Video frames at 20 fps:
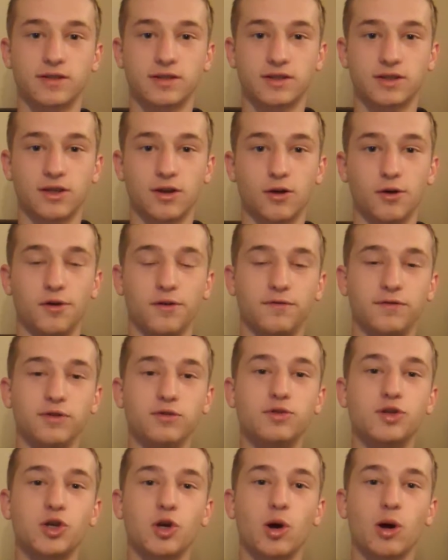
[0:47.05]
So if
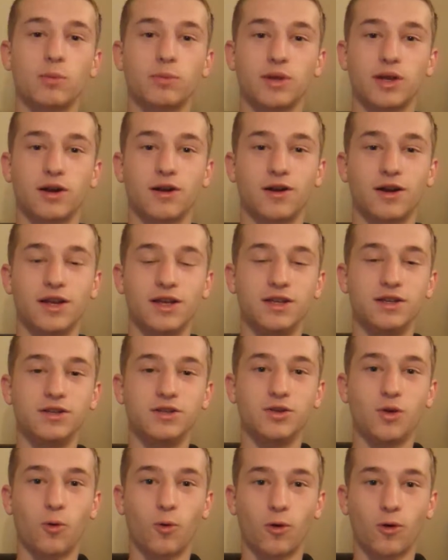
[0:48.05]
you show up there
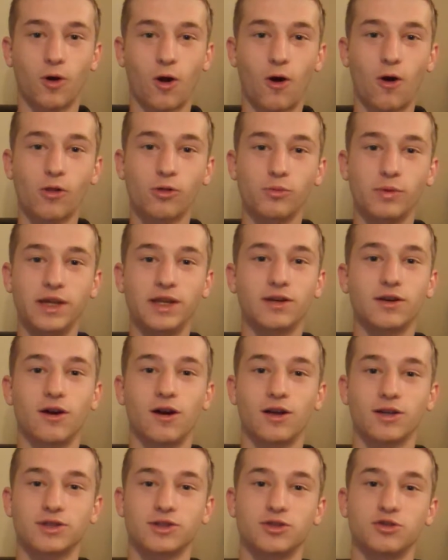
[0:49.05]
in your Halloween
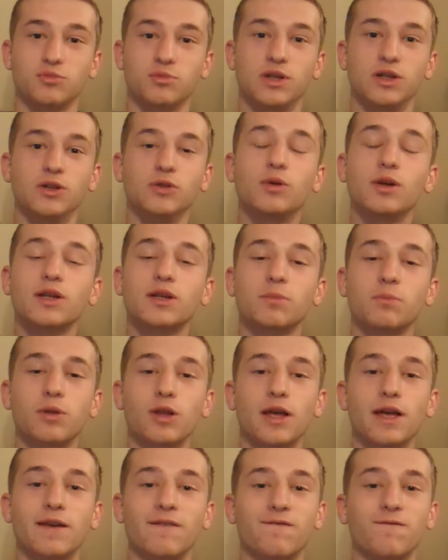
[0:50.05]
costume, then you get to
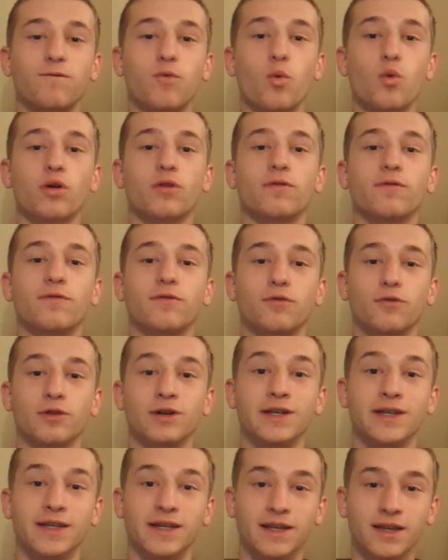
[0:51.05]
play for
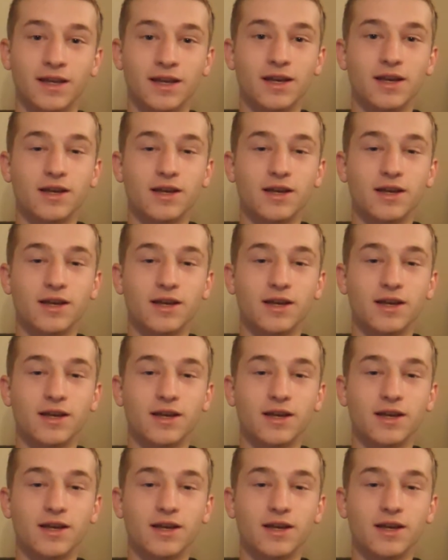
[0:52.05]
free.